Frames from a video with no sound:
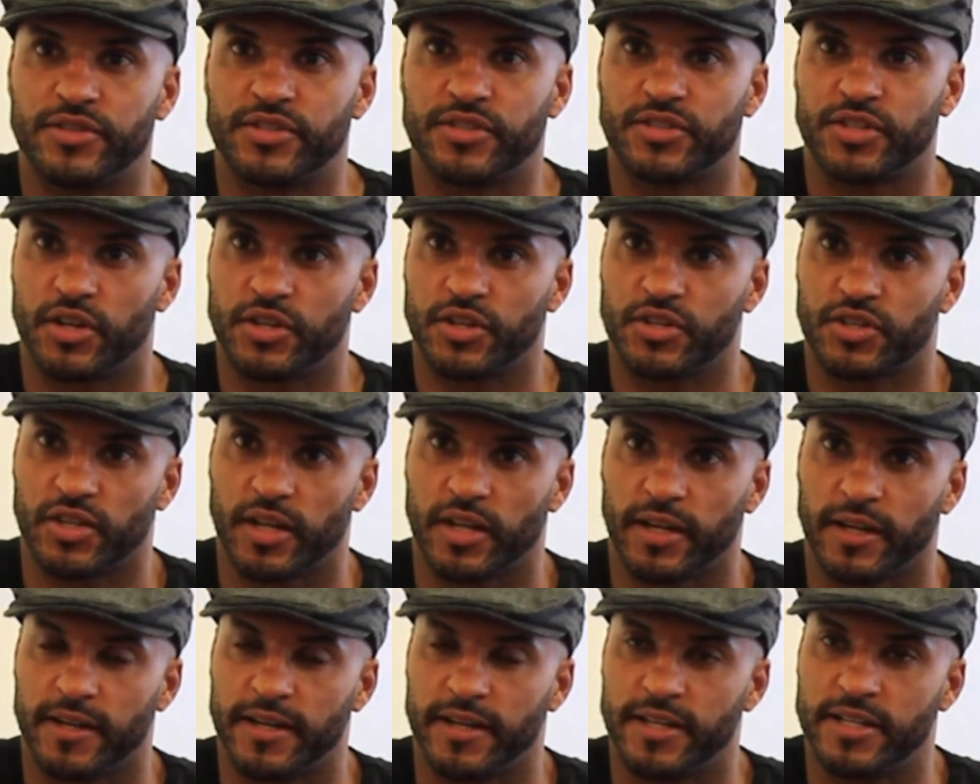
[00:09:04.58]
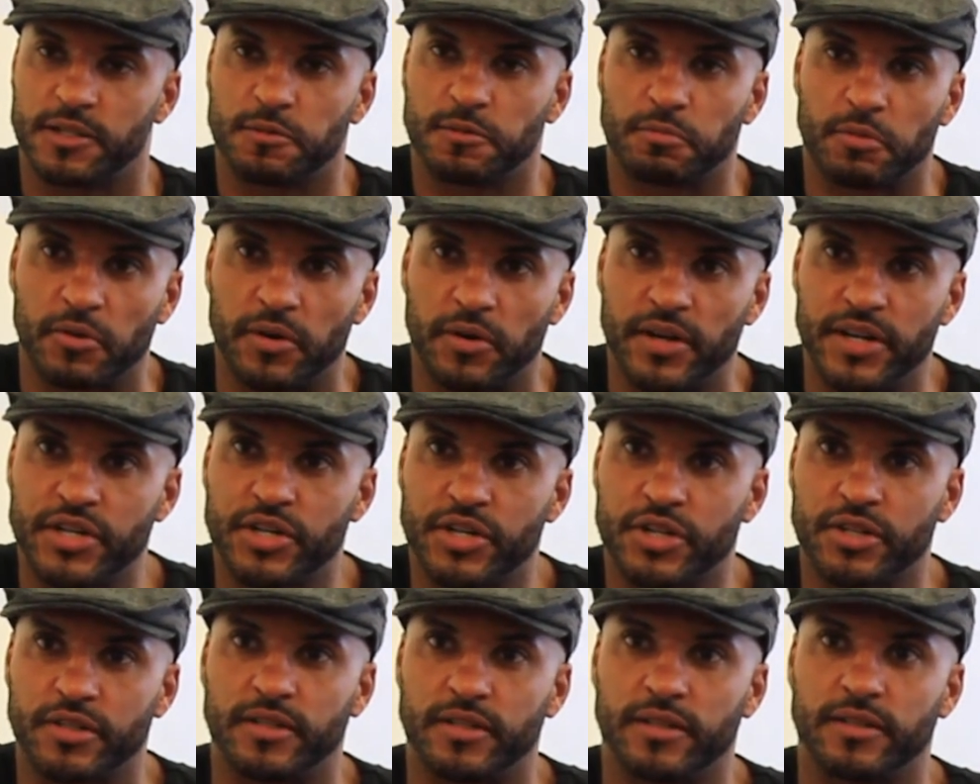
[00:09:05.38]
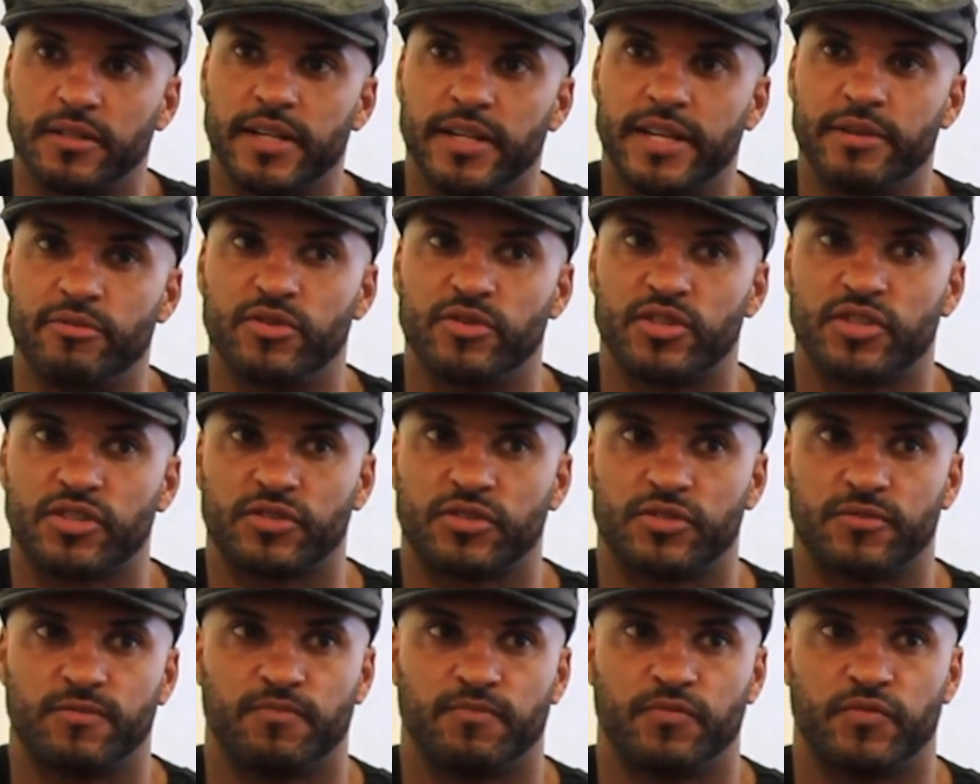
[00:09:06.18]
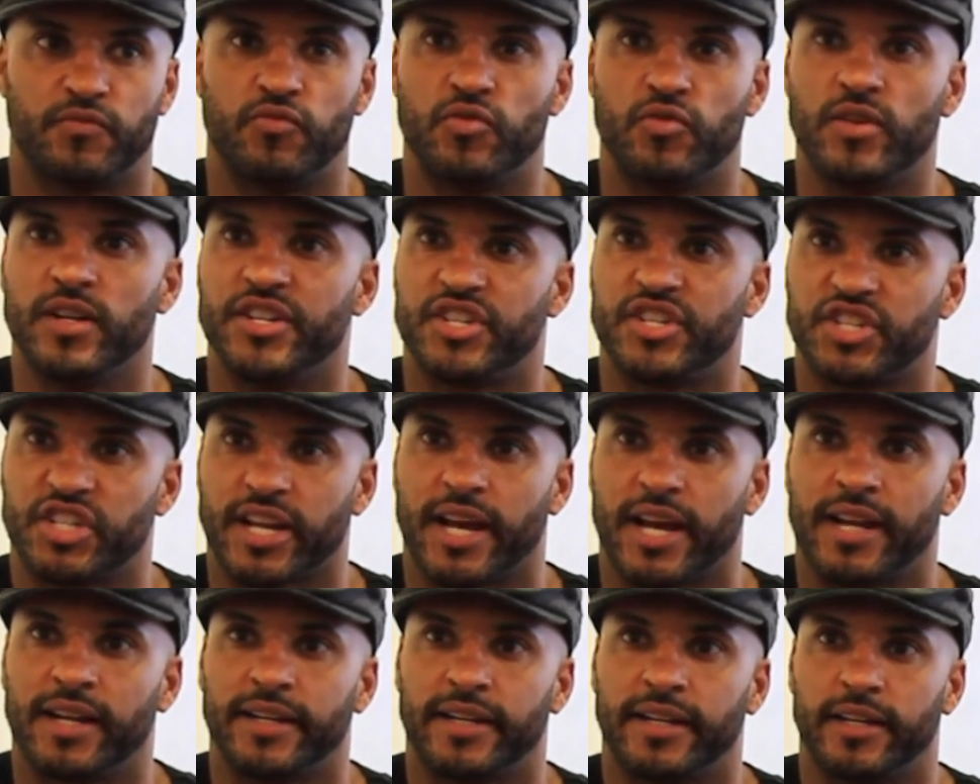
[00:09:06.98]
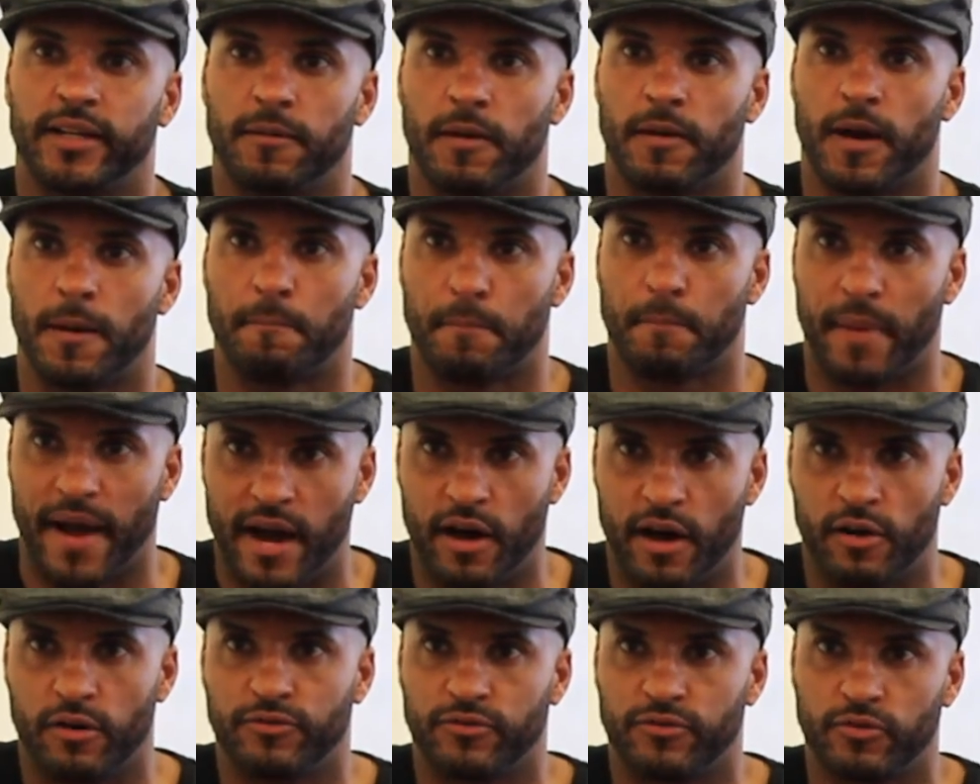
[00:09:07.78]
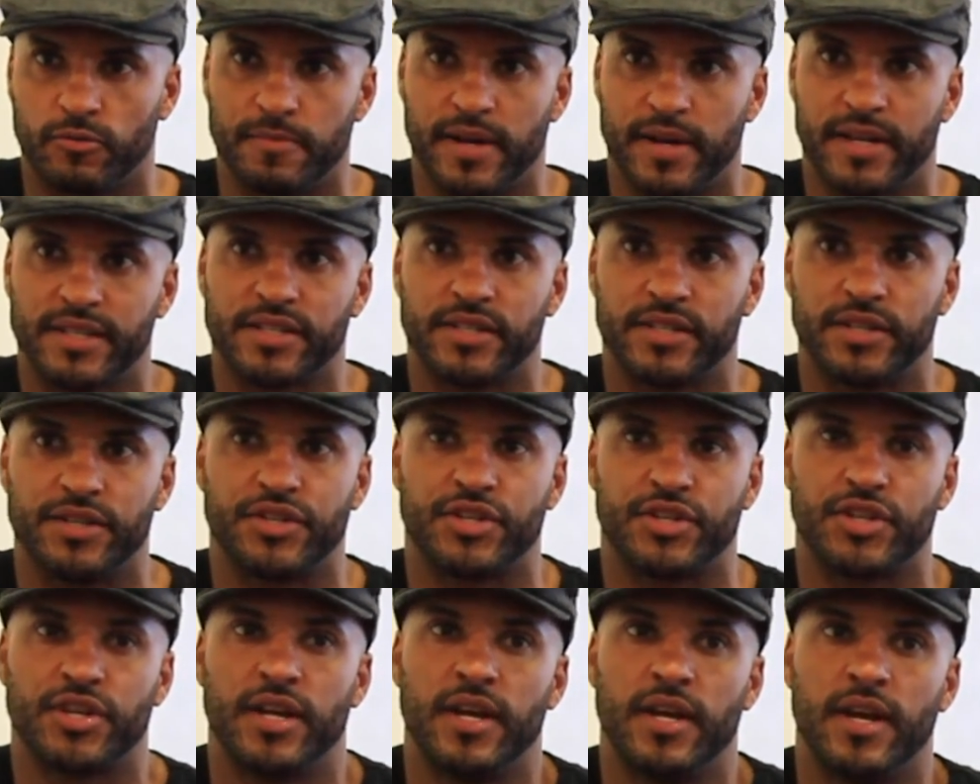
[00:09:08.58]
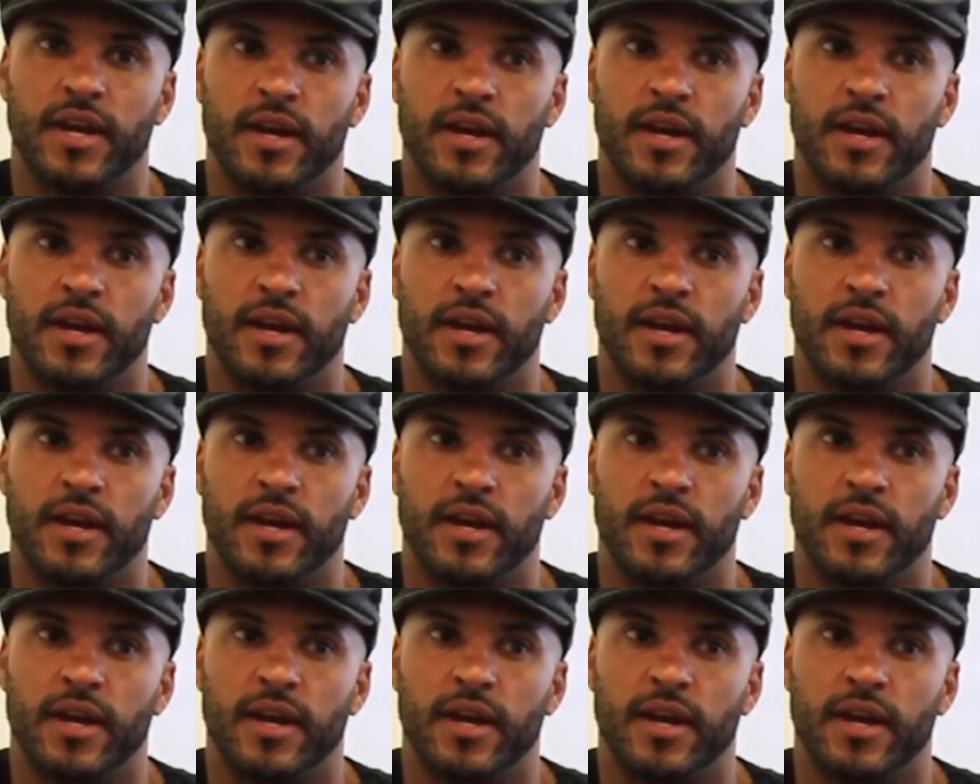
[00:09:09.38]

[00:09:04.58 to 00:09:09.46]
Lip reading: such inspiration, he was really channeling a powerful message.